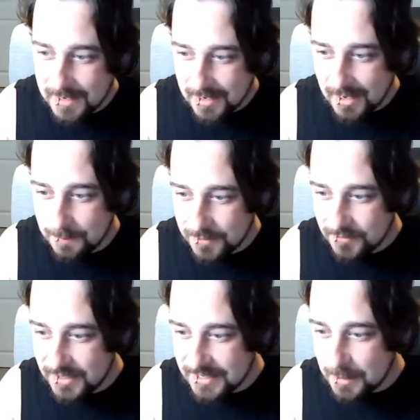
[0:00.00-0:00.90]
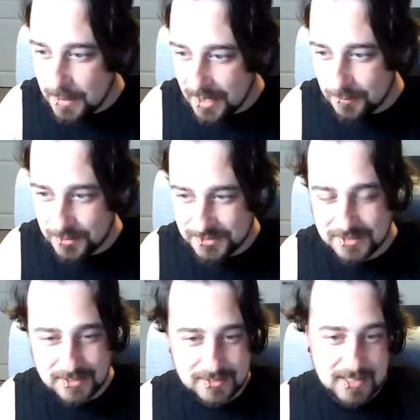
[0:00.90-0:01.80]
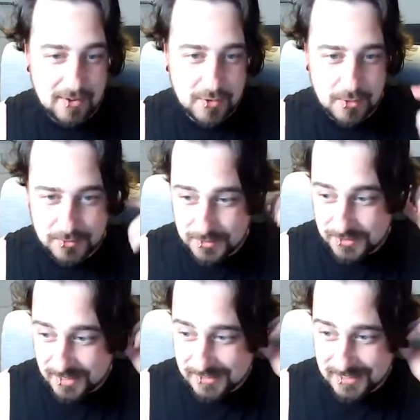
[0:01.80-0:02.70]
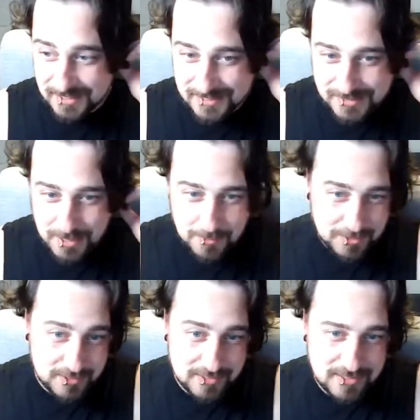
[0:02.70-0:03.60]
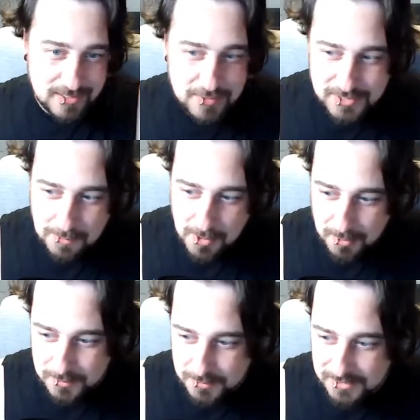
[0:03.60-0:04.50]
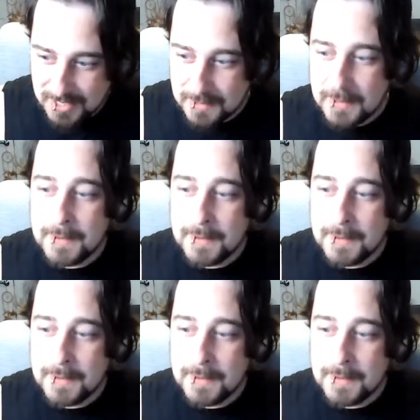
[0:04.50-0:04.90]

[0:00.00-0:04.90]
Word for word: Um, the funny thing about it was Stephie works was us, actually had the same thing. She used to love the same yogurt when she was a kid.